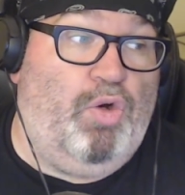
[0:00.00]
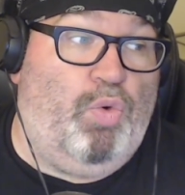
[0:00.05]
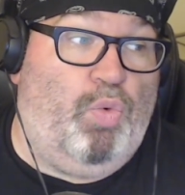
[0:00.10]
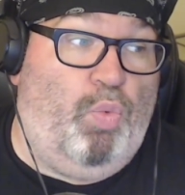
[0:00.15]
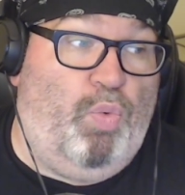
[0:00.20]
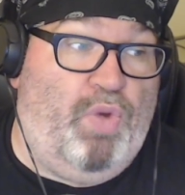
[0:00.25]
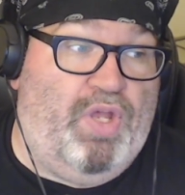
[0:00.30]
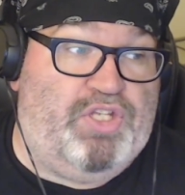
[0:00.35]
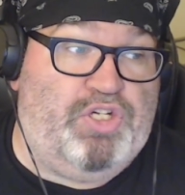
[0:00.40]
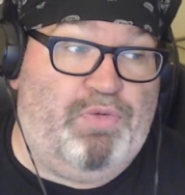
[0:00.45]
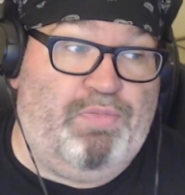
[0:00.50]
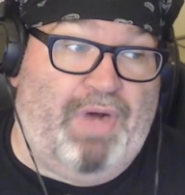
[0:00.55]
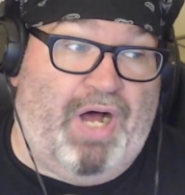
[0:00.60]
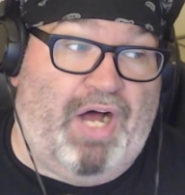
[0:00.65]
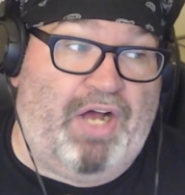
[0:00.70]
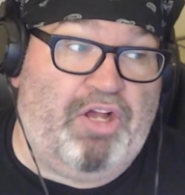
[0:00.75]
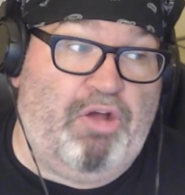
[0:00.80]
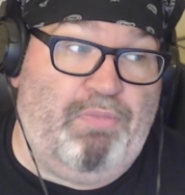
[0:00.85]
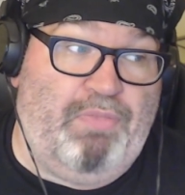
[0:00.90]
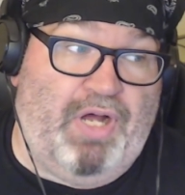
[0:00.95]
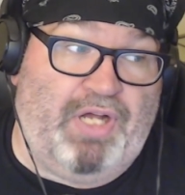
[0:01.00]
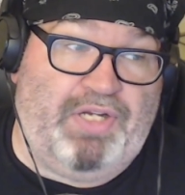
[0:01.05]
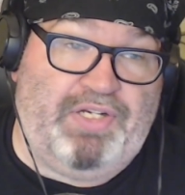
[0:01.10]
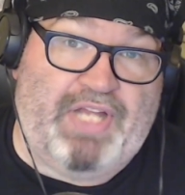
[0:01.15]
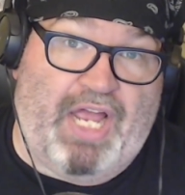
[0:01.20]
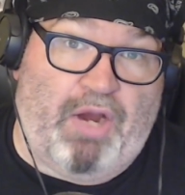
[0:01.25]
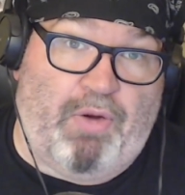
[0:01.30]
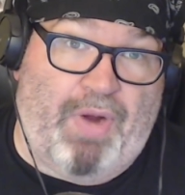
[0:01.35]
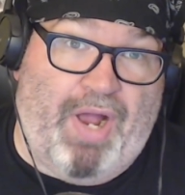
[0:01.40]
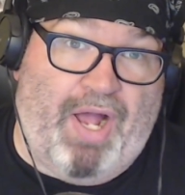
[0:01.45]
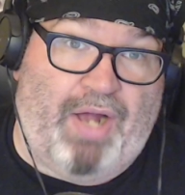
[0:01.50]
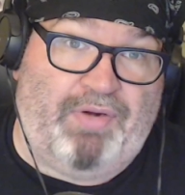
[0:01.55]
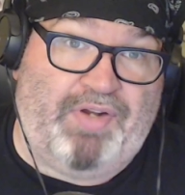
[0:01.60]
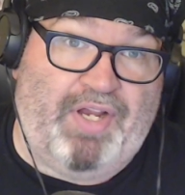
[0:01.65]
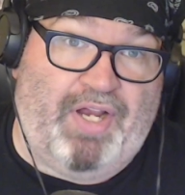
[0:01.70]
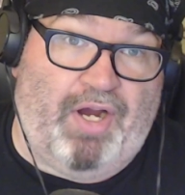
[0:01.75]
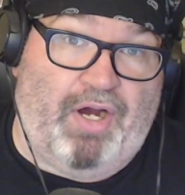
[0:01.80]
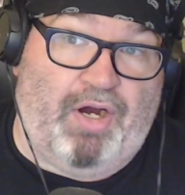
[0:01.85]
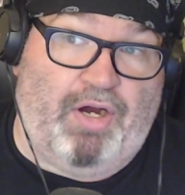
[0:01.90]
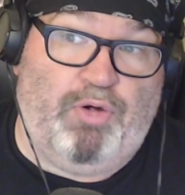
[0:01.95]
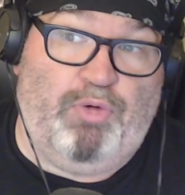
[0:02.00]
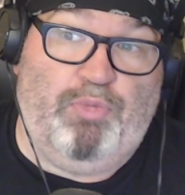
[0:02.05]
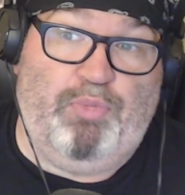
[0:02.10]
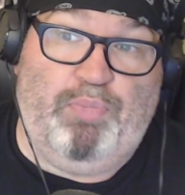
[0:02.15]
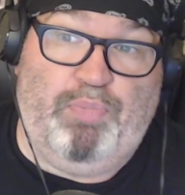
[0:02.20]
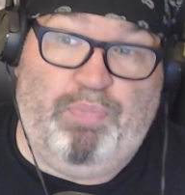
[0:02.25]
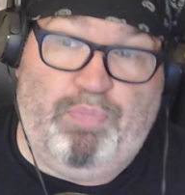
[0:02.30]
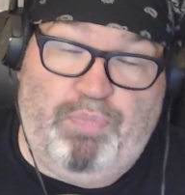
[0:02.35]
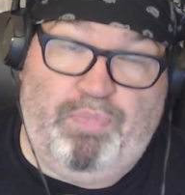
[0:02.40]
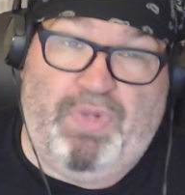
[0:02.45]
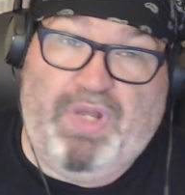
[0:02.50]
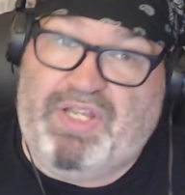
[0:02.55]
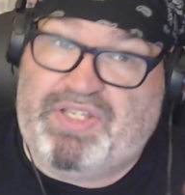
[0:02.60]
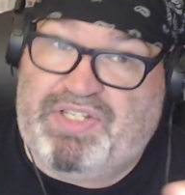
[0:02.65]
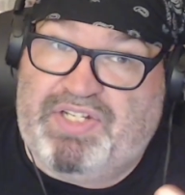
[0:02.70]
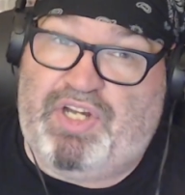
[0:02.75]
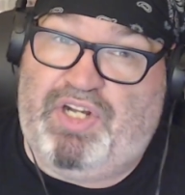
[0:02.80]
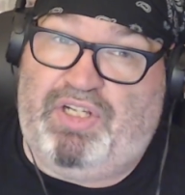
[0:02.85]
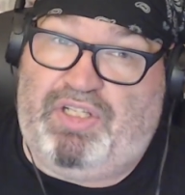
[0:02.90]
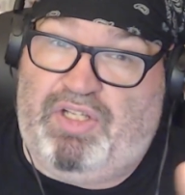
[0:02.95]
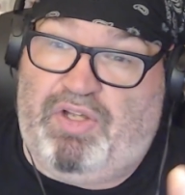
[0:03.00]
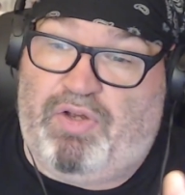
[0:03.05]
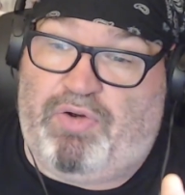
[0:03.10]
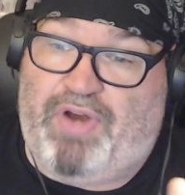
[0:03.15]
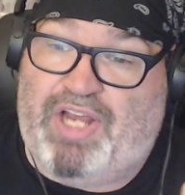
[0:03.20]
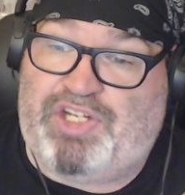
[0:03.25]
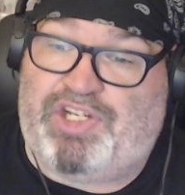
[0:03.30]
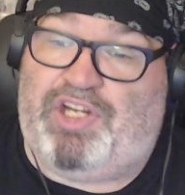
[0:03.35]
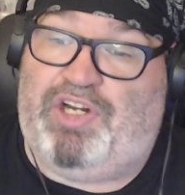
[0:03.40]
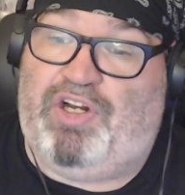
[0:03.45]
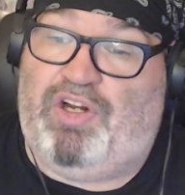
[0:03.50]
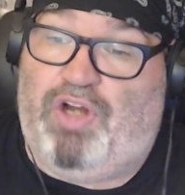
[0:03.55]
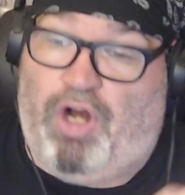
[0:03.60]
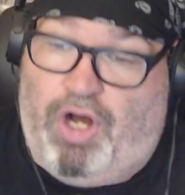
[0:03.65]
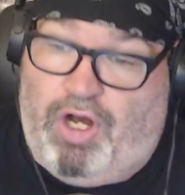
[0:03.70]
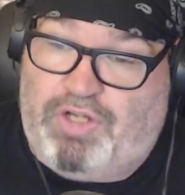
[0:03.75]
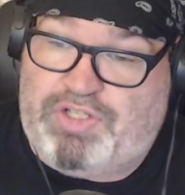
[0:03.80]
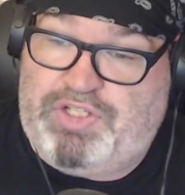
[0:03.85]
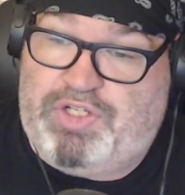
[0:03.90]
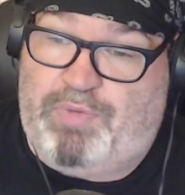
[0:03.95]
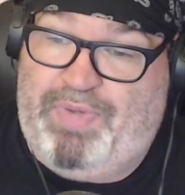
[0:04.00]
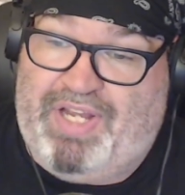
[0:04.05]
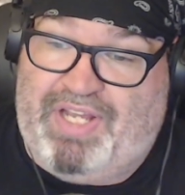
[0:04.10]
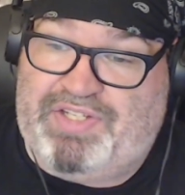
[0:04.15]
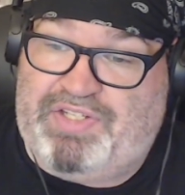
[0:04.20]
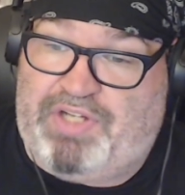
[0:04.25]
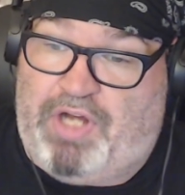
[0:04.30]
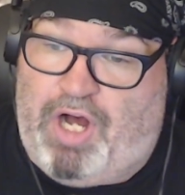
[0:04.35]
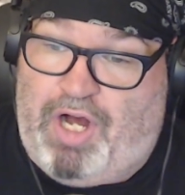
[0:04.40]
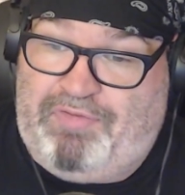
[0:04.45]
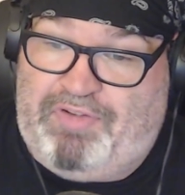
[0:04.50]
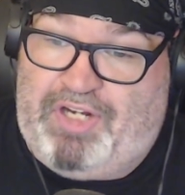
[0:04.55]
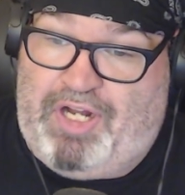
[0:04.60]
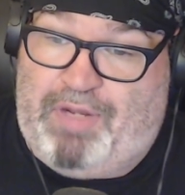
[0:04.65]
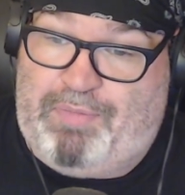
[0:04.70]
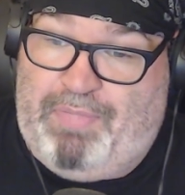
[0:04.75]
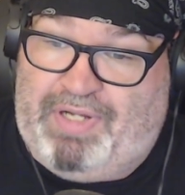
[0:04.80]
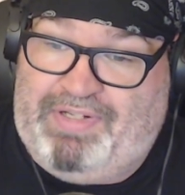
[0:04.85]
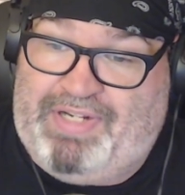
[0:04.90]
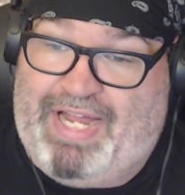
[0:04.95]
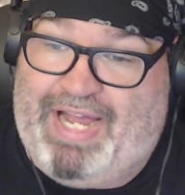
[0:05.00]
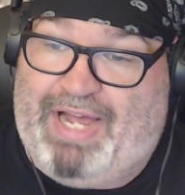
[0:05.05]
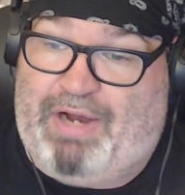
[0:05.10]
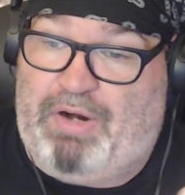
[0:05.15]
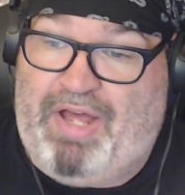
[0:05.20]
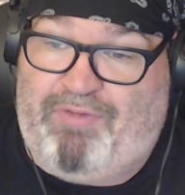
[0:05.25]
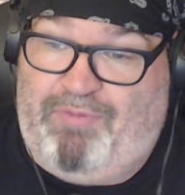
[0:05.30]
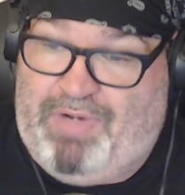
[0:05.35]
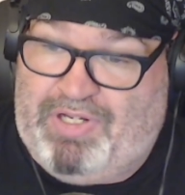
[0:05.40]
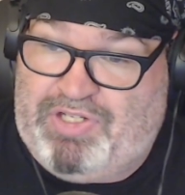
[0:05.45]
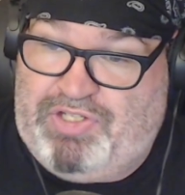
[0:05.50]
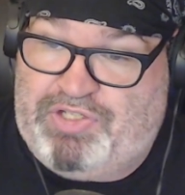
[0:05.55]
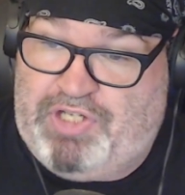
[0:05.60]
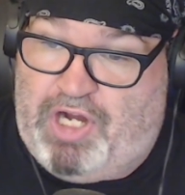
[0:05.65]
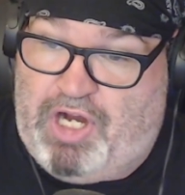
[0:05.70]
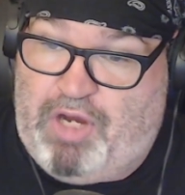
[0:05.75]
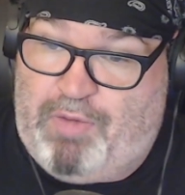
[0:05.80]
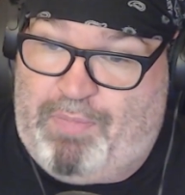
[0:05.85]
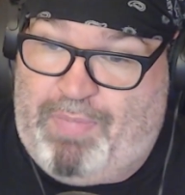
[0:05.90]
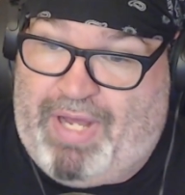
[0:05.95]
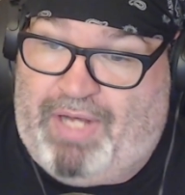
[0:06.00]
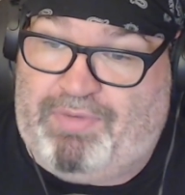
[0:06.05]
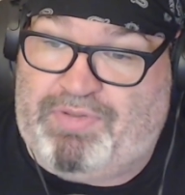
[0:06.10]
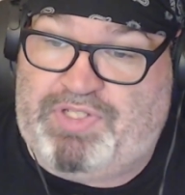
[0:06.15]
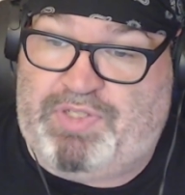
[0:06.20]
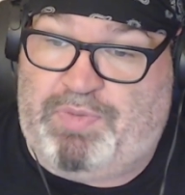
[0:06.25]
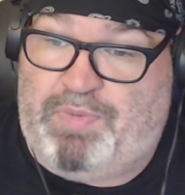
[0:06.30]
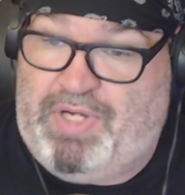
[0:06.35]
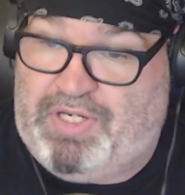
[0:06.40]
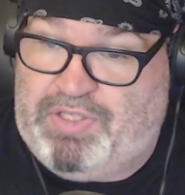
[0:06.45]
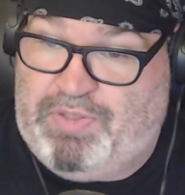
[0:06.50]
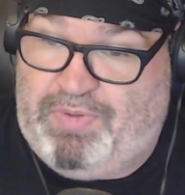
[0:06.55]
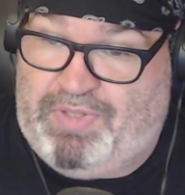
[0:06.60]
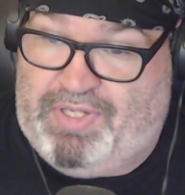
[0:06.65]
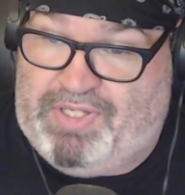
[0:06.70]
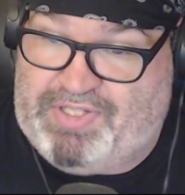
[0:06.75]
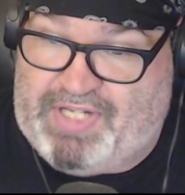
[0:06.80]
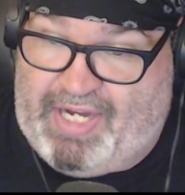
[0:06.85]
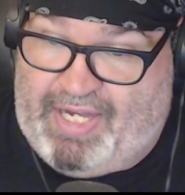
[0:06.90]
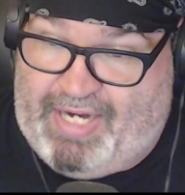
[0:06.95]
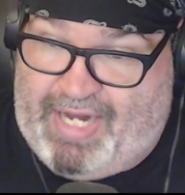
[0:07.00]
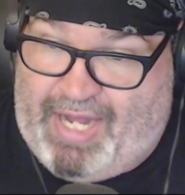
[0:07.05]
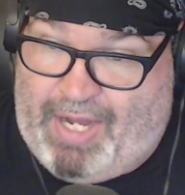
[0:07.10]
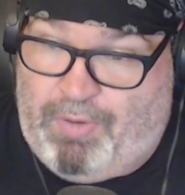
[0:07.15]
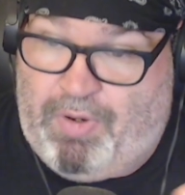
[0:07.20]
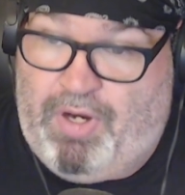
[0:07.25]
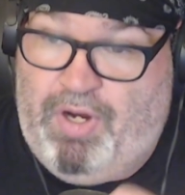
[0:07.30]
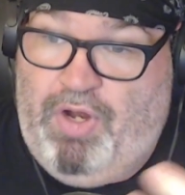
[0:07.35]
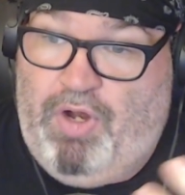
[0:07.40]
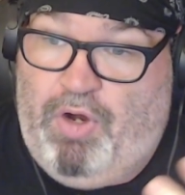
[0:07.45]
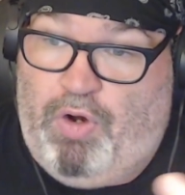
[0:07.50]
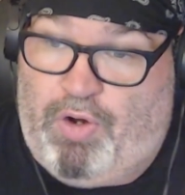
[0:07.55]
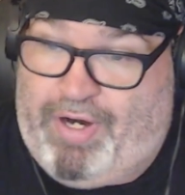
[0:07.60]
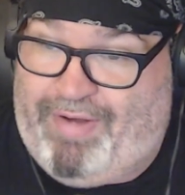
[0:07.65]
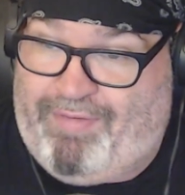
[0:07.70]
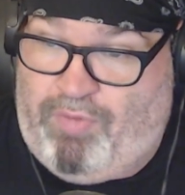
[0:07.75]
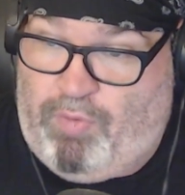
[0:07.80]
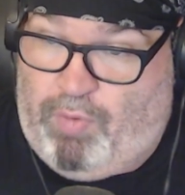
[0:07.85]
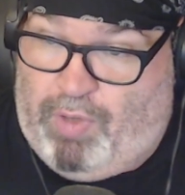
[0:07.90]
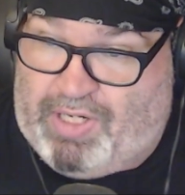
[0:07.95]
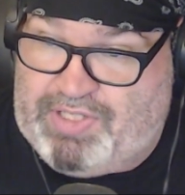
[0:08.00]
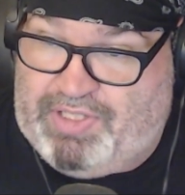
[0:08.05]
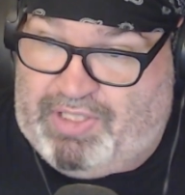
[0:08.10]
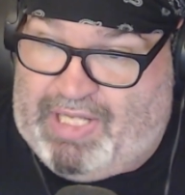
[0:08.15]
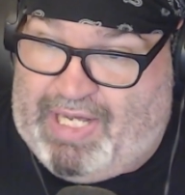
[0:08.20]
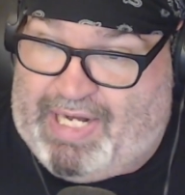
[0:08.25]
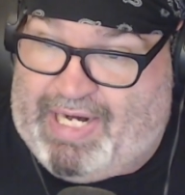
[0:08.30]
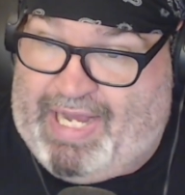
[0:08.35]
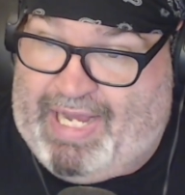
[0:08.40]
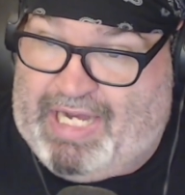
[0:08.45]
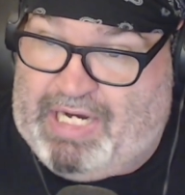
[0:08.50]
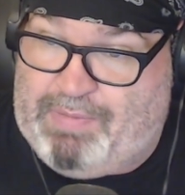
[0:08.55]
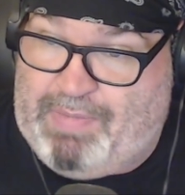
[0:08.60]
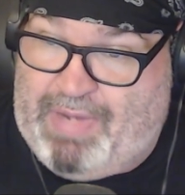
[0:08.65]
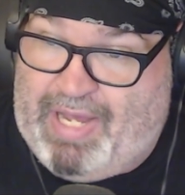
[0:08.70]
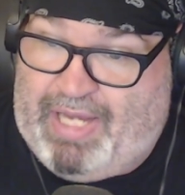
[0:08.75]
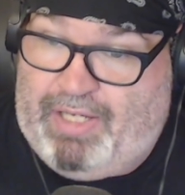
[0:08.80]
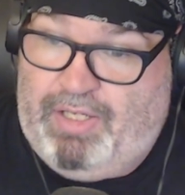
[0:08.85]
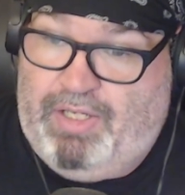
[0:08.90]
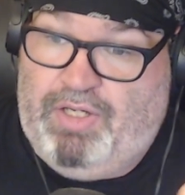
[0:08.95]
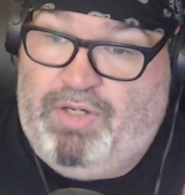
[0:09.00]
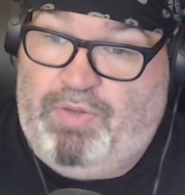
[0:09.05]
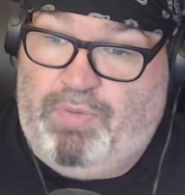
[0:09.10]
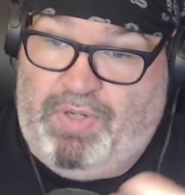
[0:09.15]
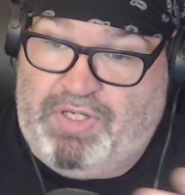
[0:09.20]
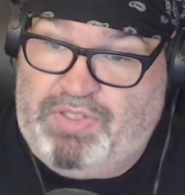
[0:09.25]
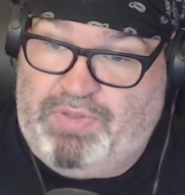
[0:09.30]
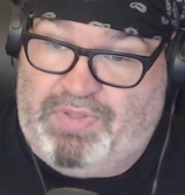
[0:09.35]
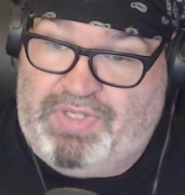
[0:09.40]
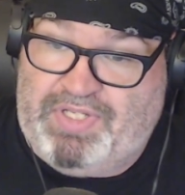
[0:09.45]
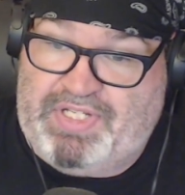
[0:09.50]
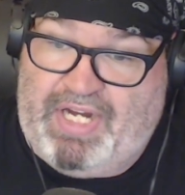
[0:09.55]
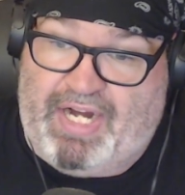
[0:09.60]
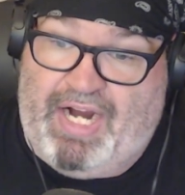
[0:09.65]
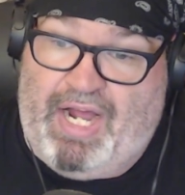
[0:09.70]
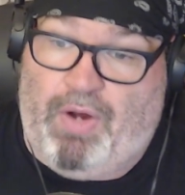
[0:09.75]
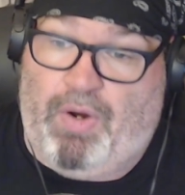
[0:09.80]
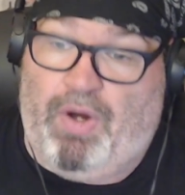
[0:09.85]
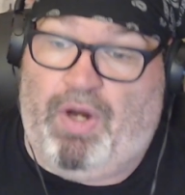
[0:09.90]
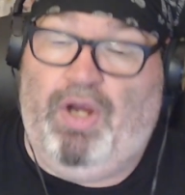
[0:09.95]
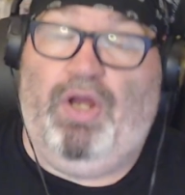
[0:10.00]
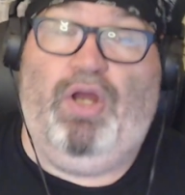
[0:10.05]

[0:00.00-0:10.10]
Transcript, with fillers: we do Manga Monday around here. It's good alliteration. Also, because often on Monday I don't have much to talk about, so we can do it in the second hour, or I haven't watched a lot of anime, we can do it in the second hour.